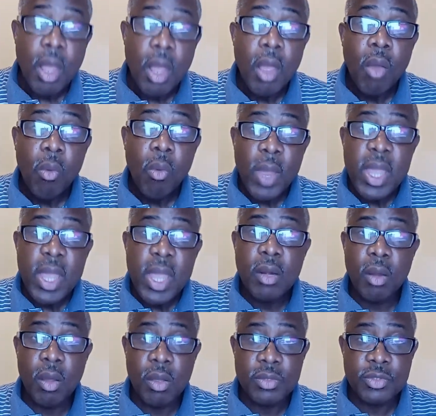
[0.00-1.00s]
weight
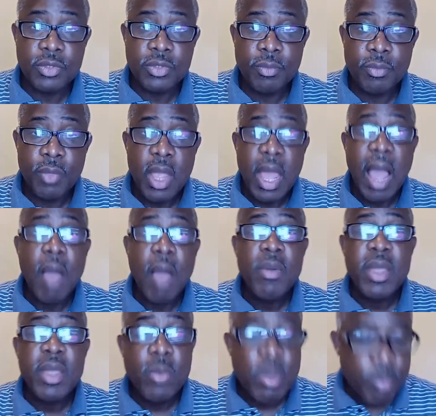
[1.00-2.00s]
loss. How
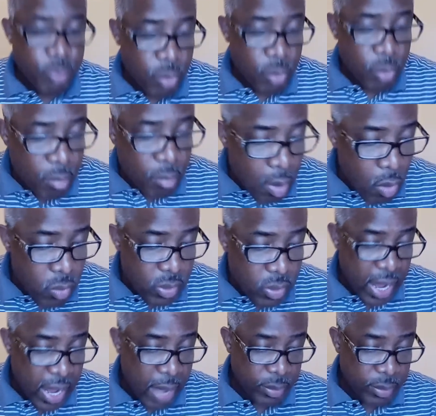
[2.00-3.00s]
can we
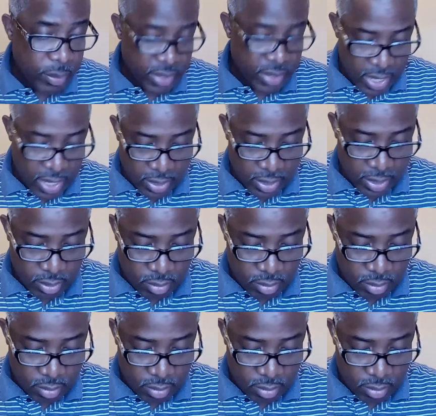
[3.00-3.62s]
promote appetite,